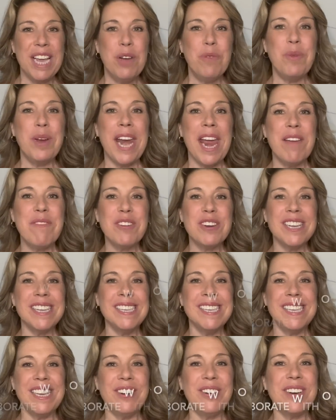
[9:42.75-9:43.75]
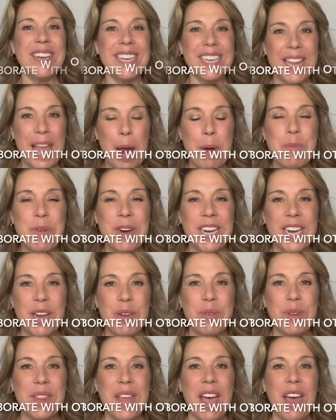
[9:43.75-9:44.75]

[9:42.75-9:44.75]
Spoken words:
Would I ever consider collaborating with